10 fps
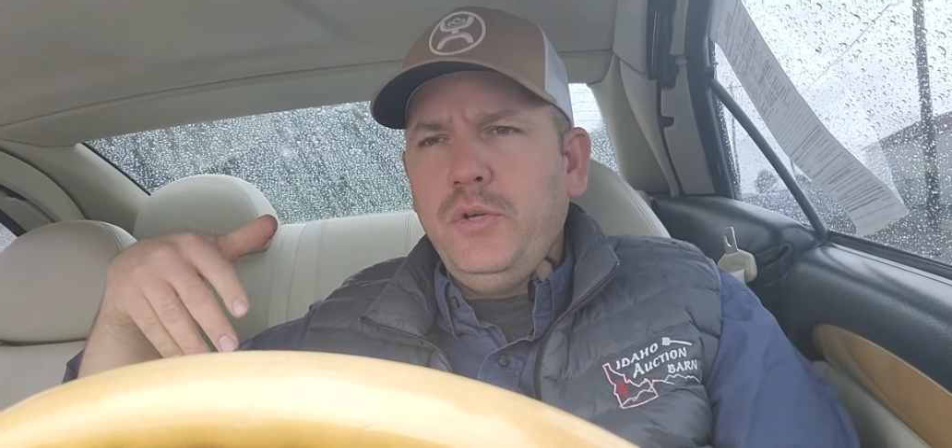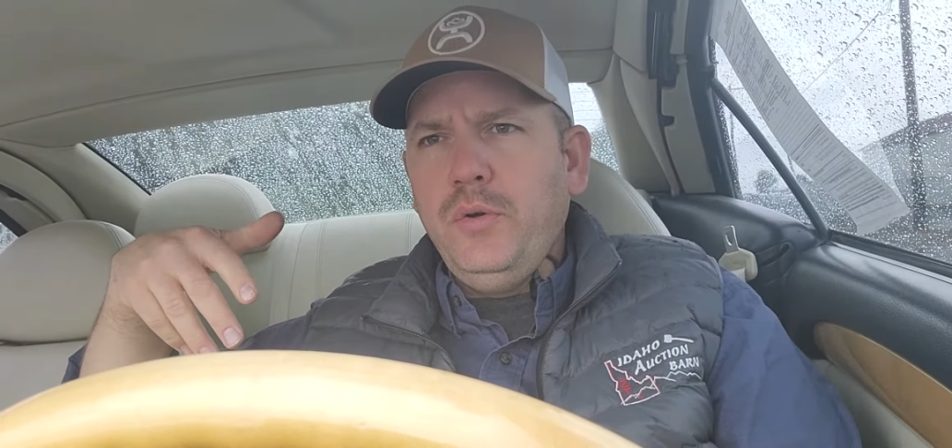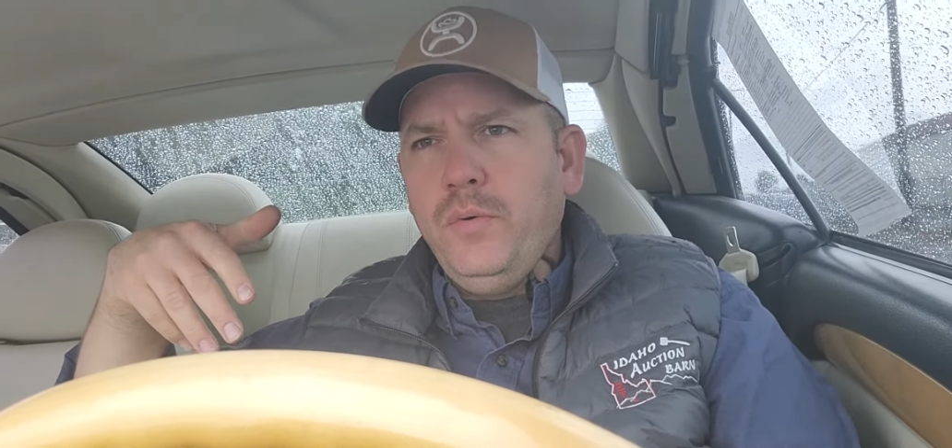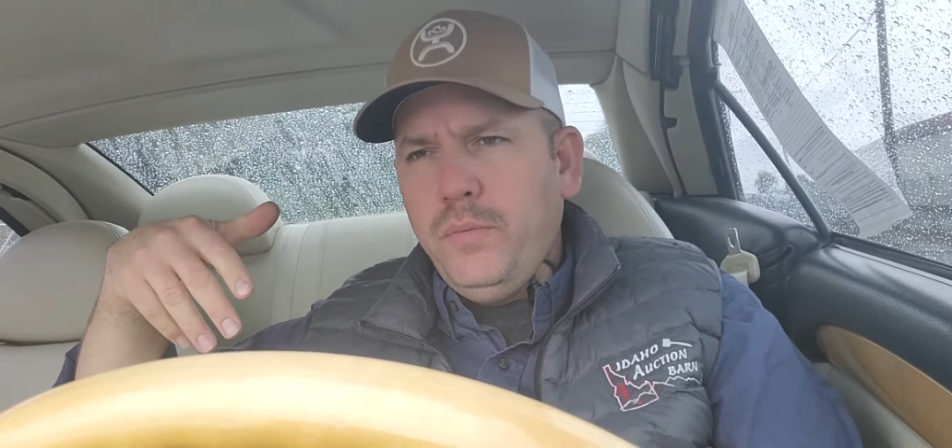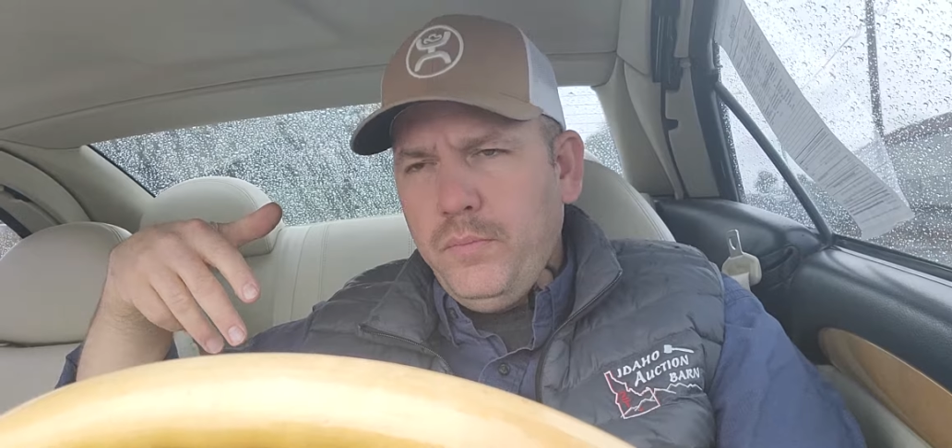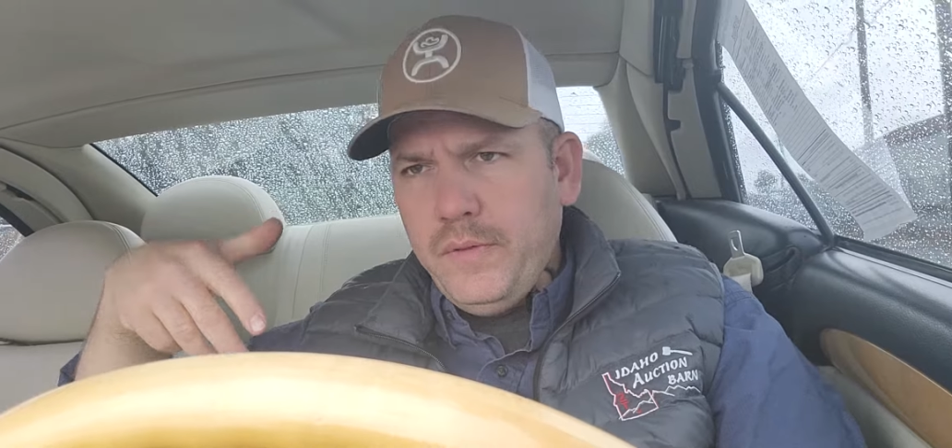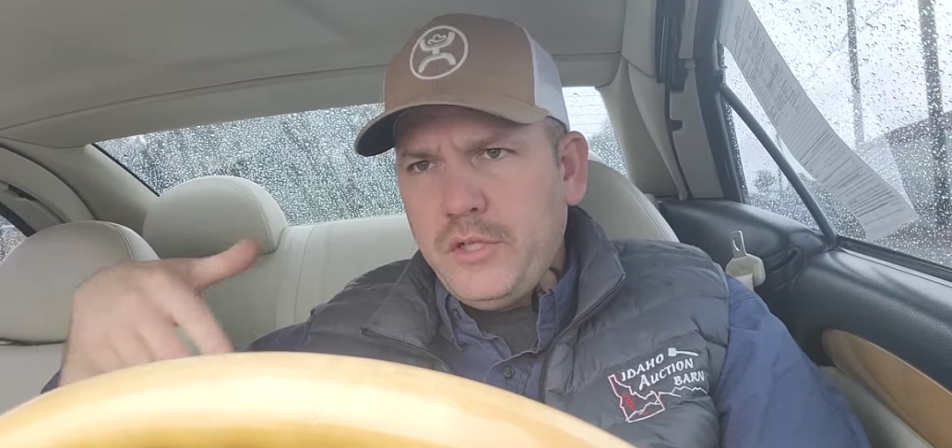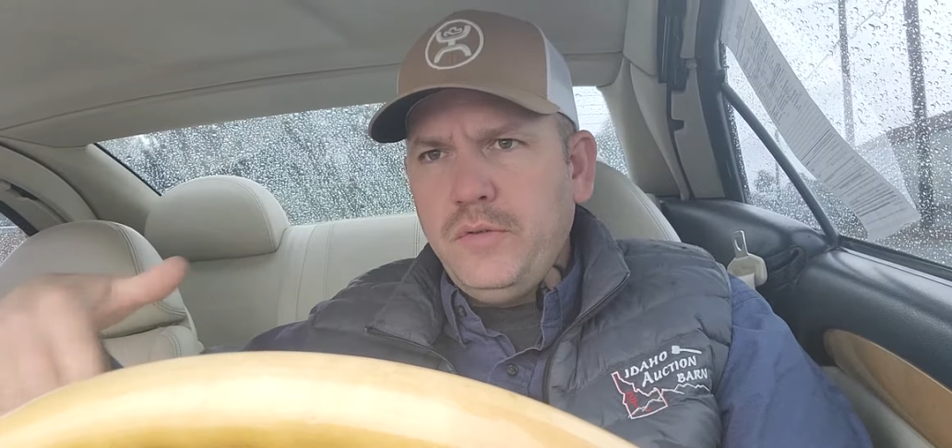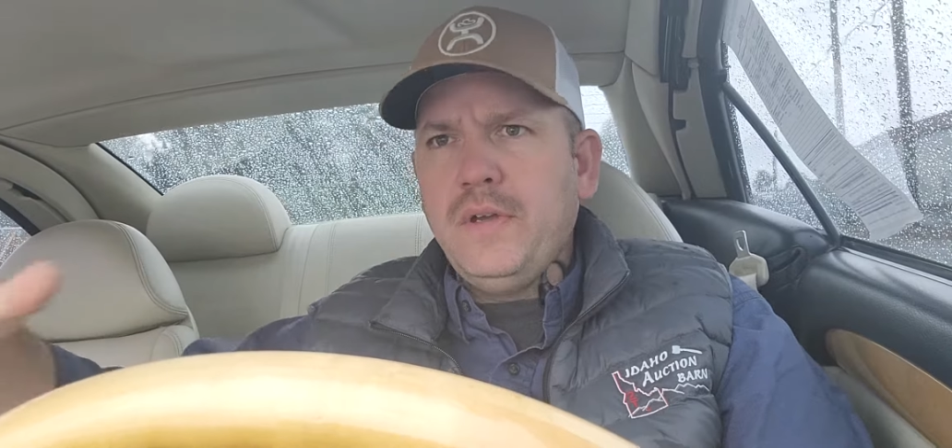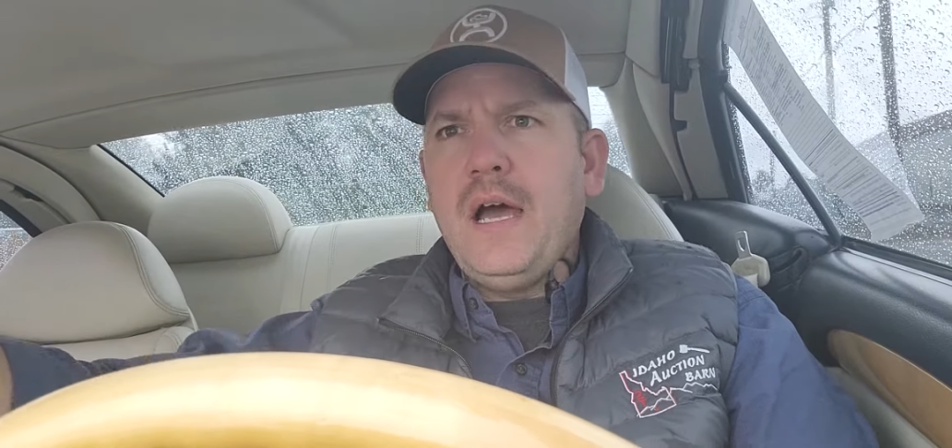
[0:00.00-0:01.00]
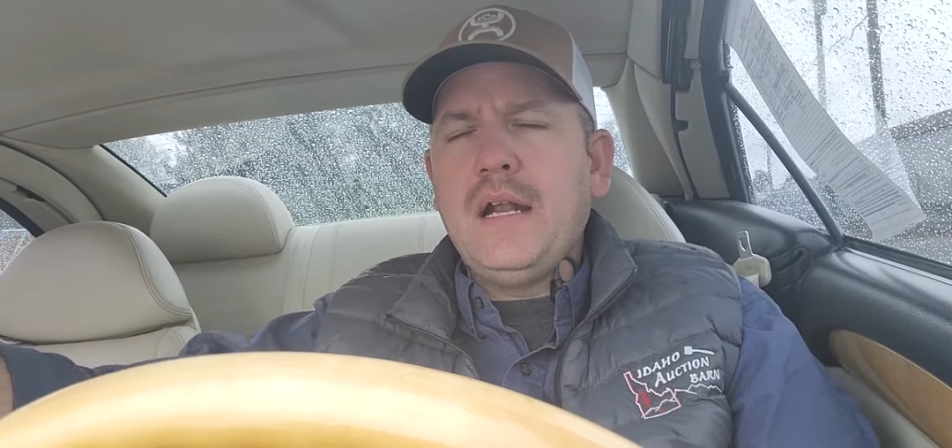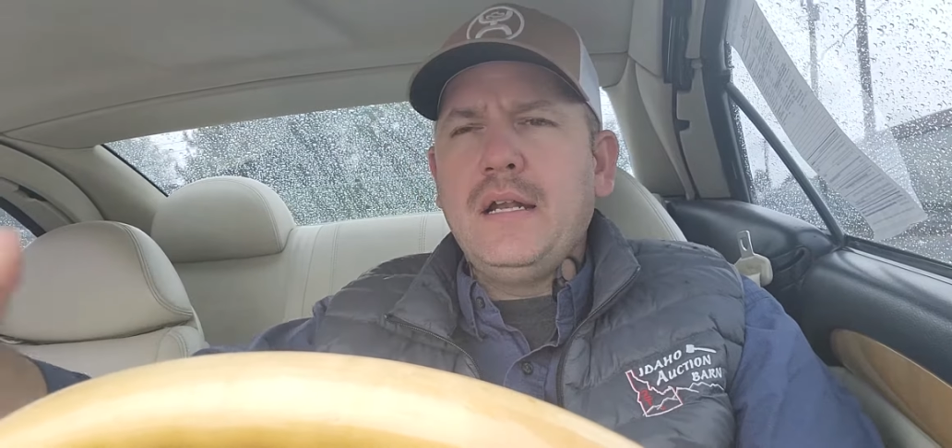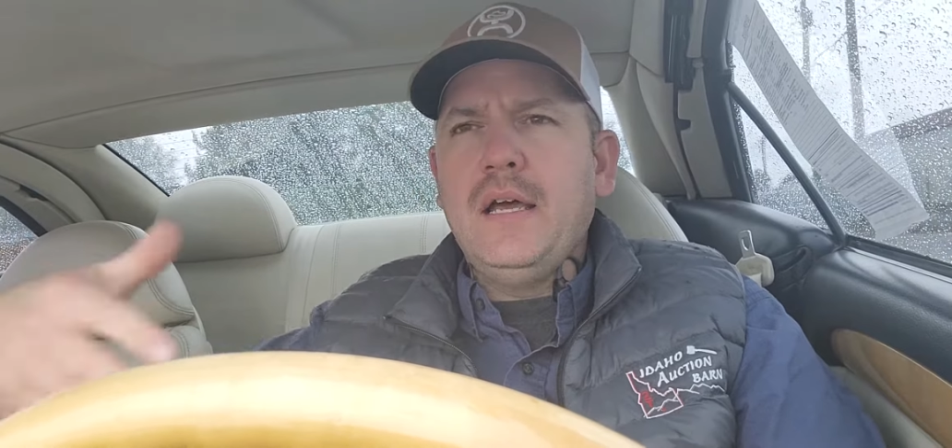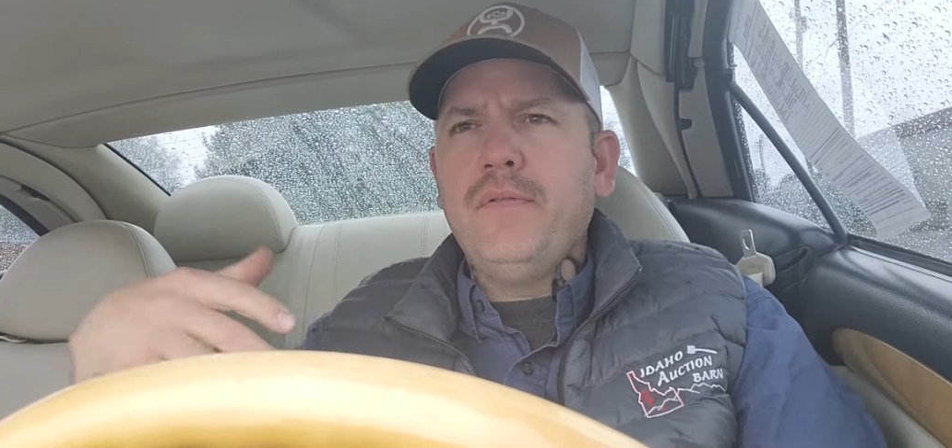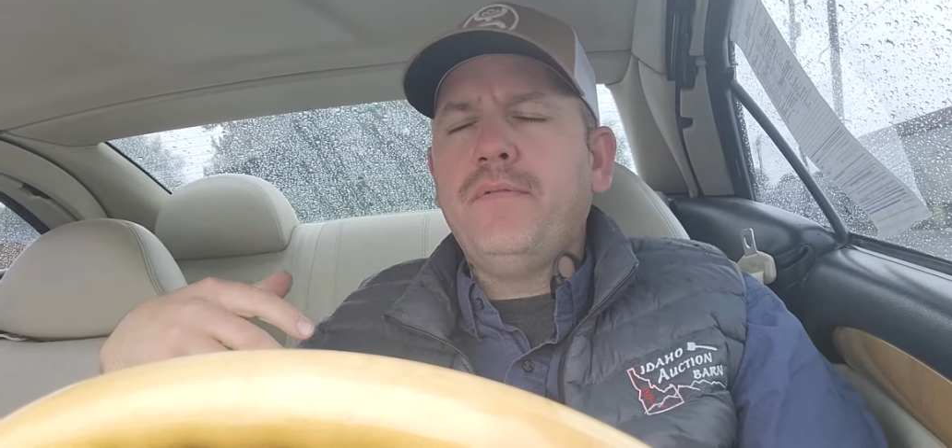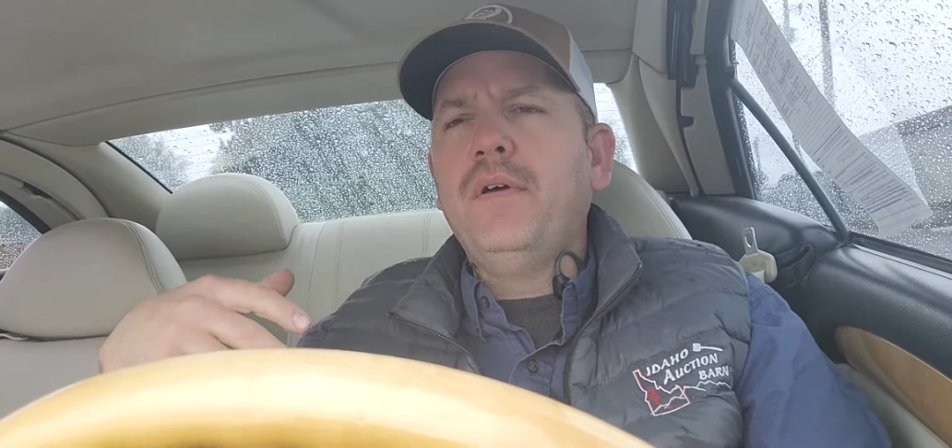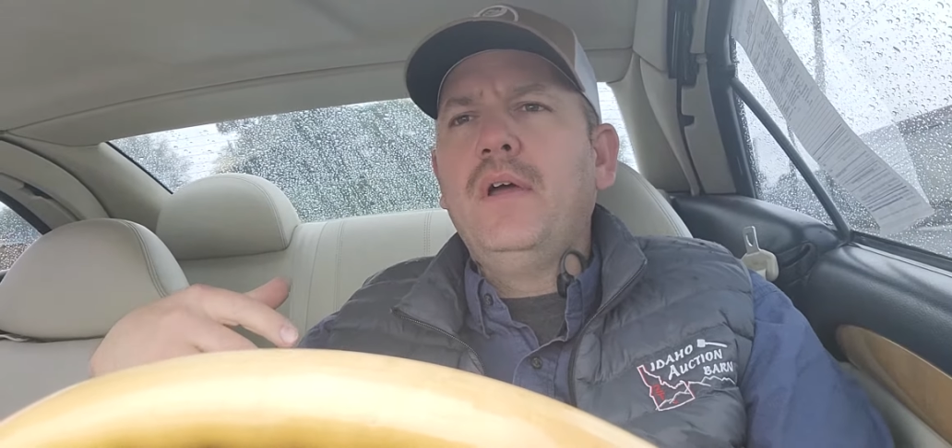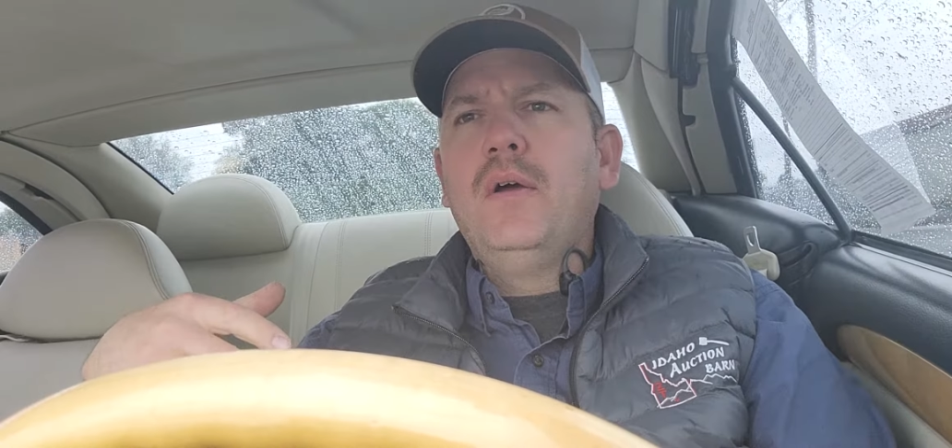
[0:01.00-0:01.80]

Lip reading: you that you've got enough